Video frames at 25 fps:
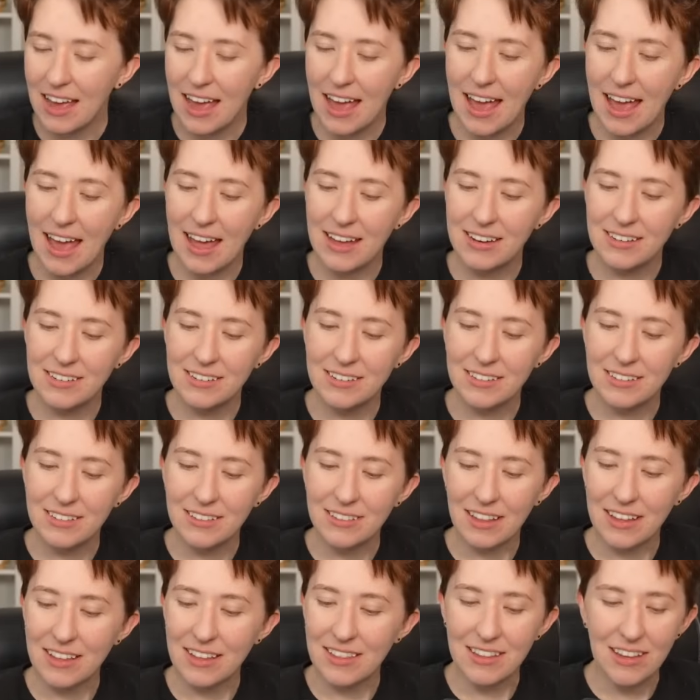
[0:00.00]
And
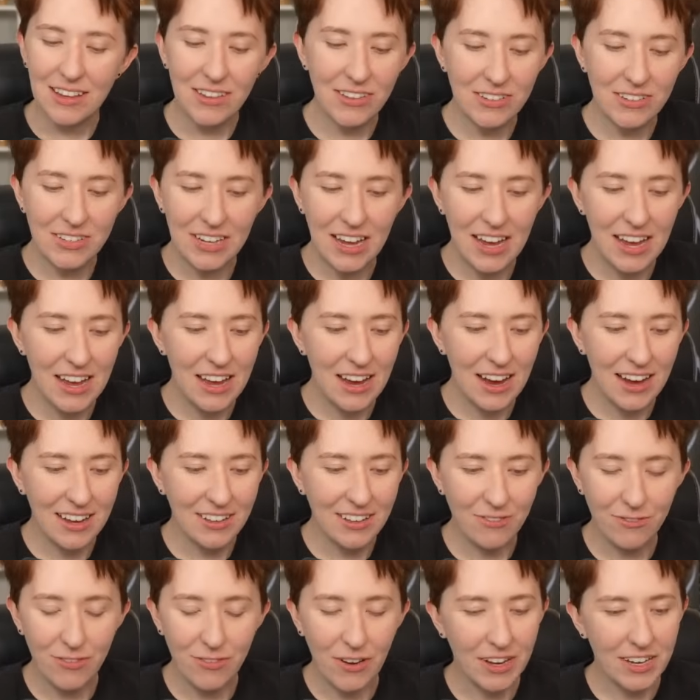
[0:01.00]
like the other day I
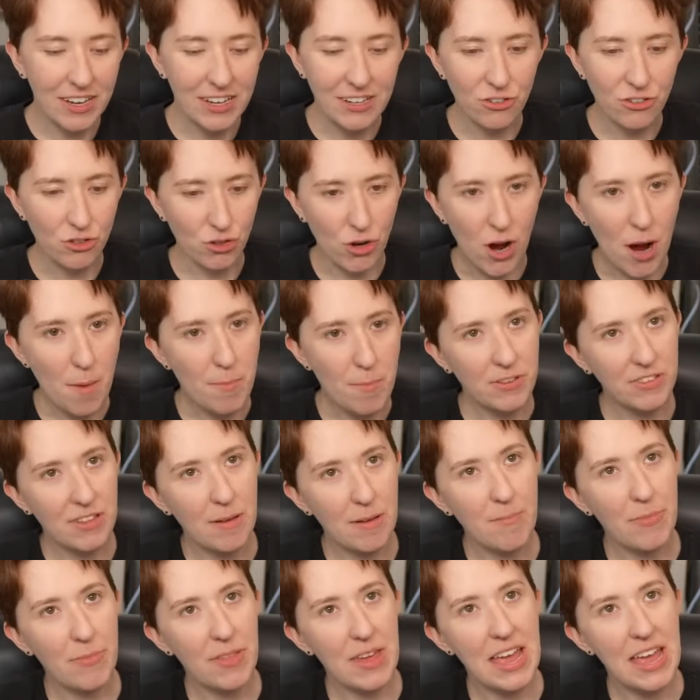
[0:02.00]
fucking dropped
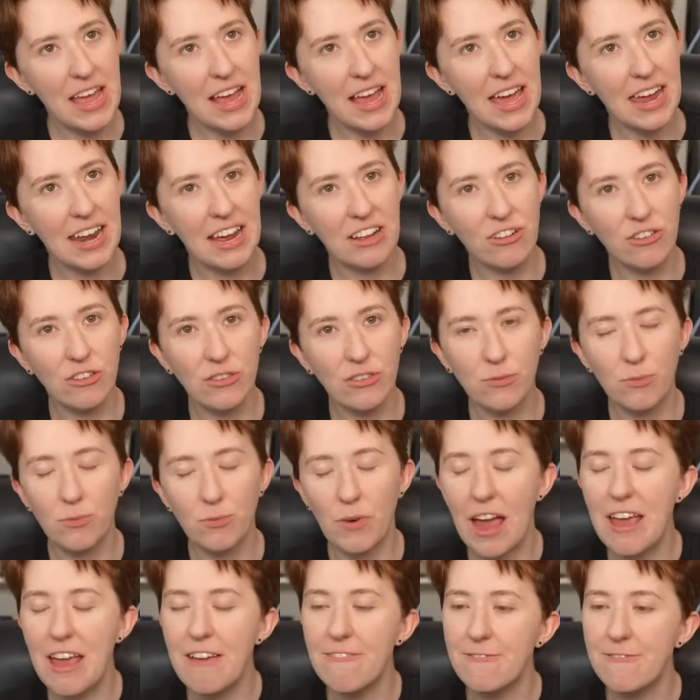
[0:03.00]
something and I
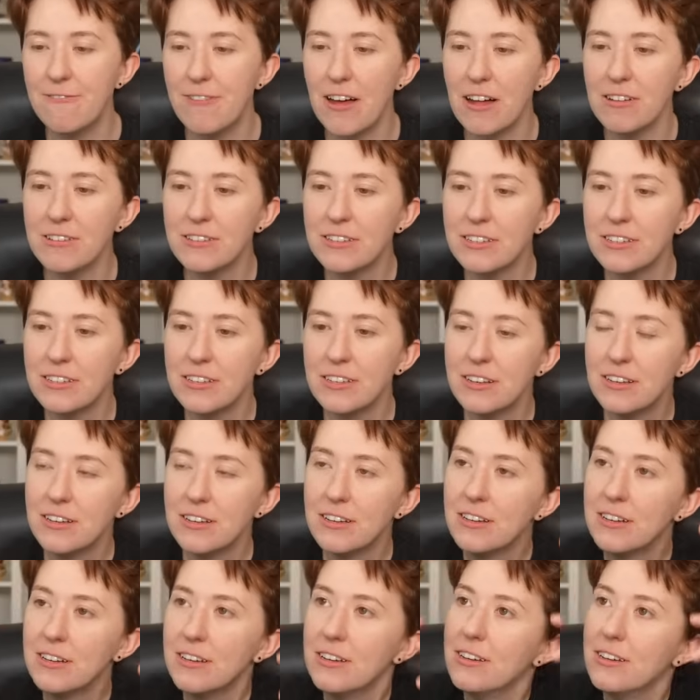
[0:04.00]
felt
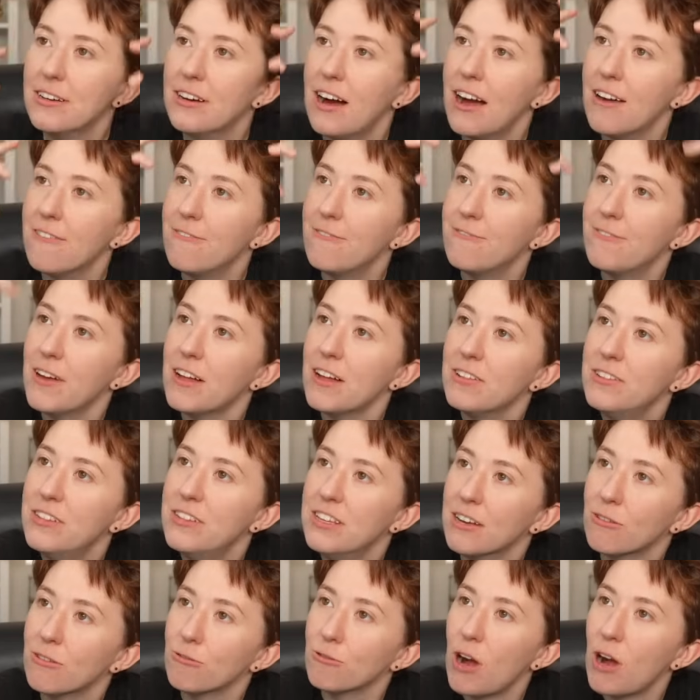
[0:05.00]

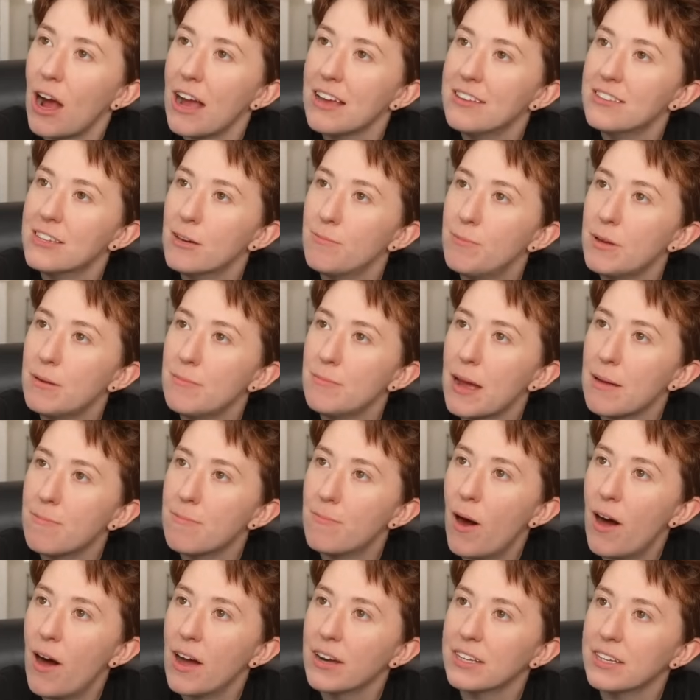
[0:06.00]
it rise up in my
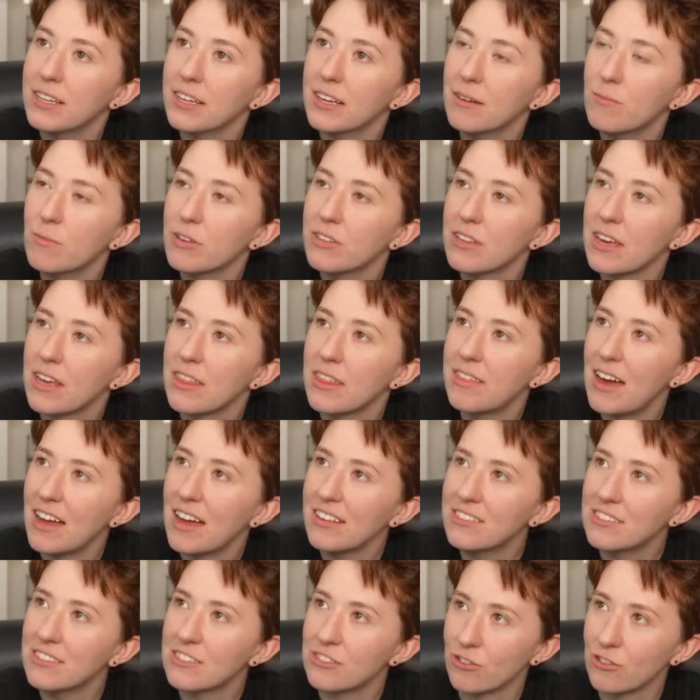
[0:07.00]
body and was like,
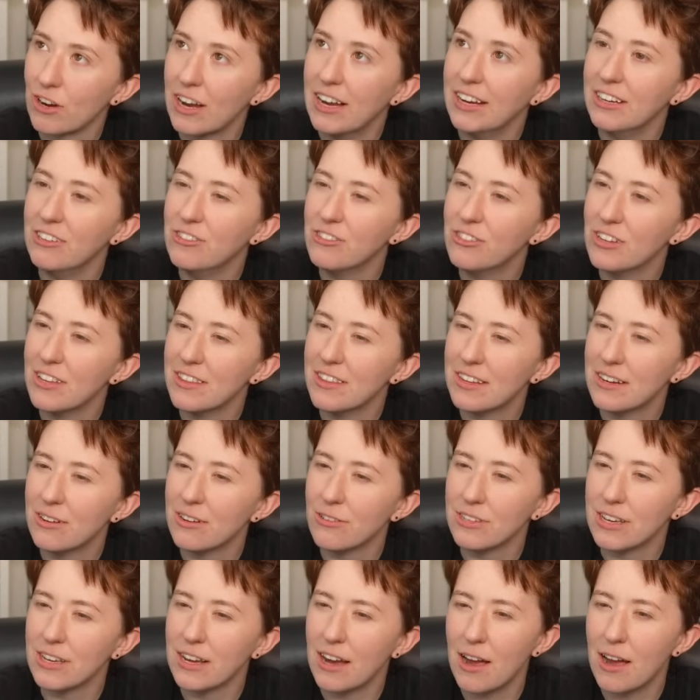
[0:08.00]
that's strange. And then I
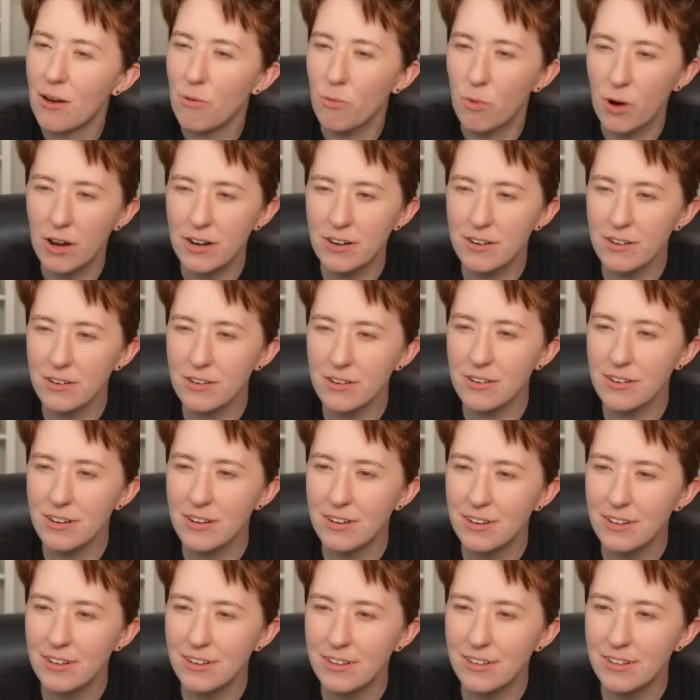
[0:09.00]
was like, I wonder
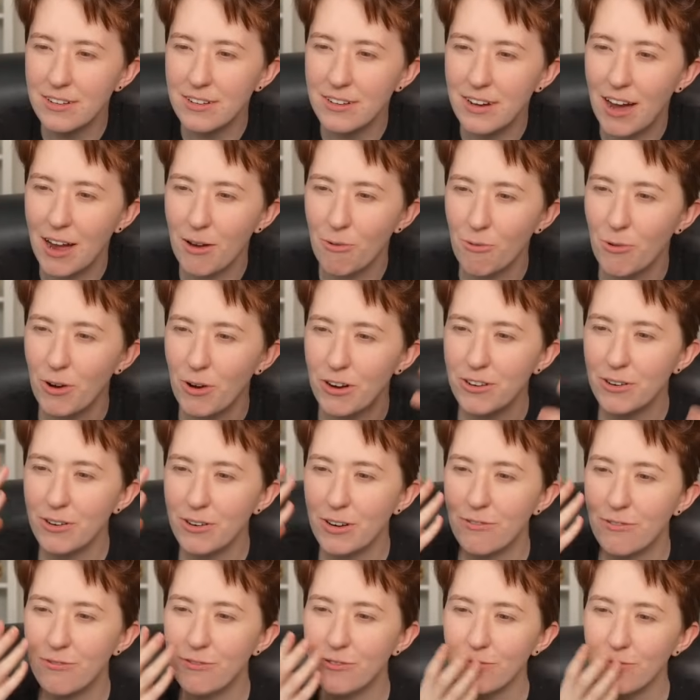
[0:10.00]

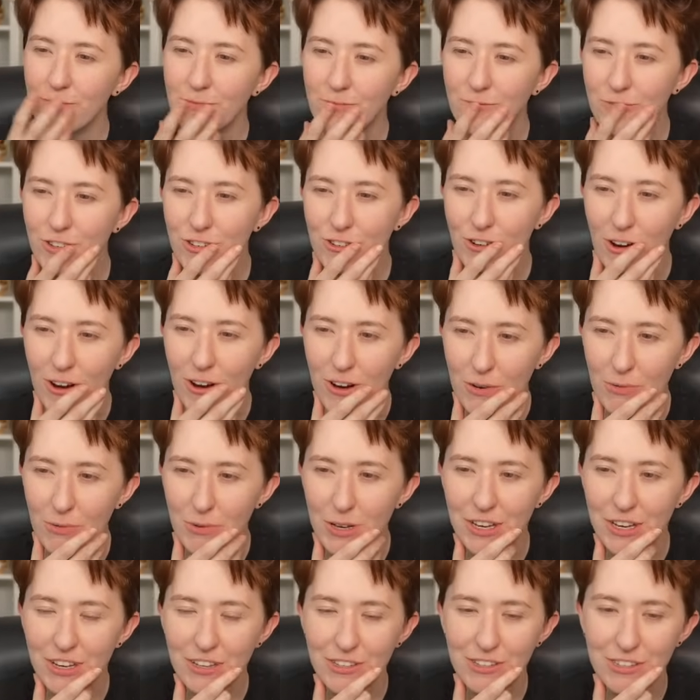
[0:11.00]
if Shark
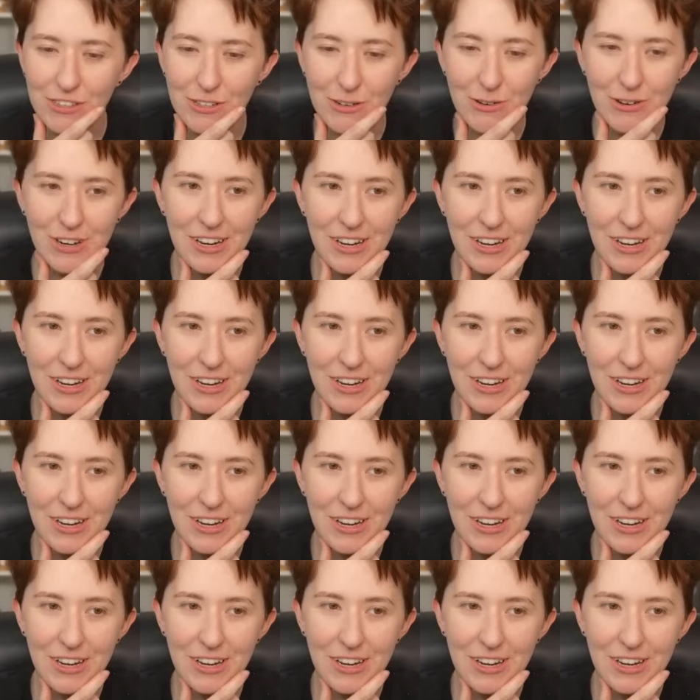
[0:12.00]
Week is soon.